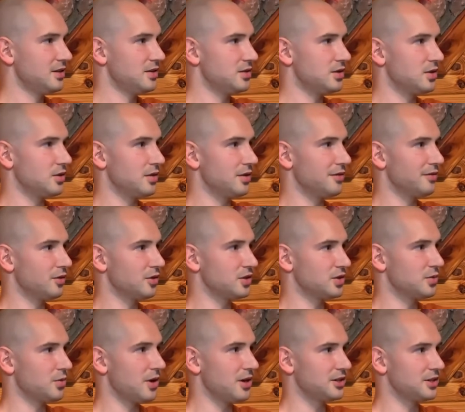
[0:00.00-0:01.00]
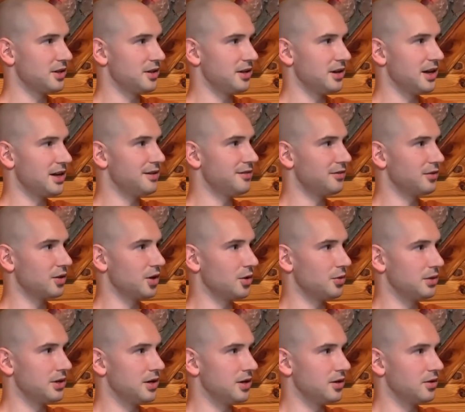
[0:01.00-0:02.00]
So the first watch of the night, for
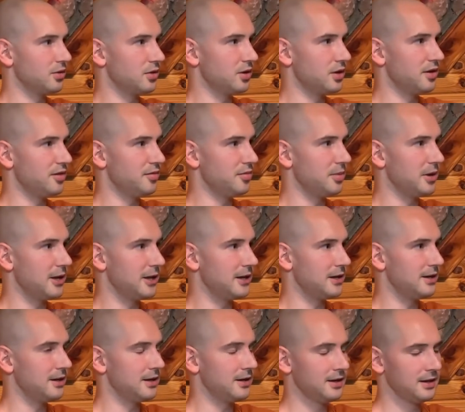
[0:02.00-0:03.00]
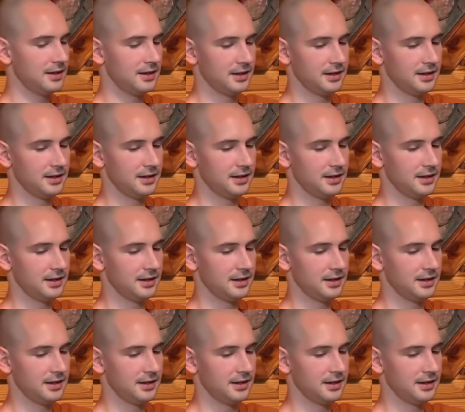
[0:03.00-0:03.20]
all we know, could have been,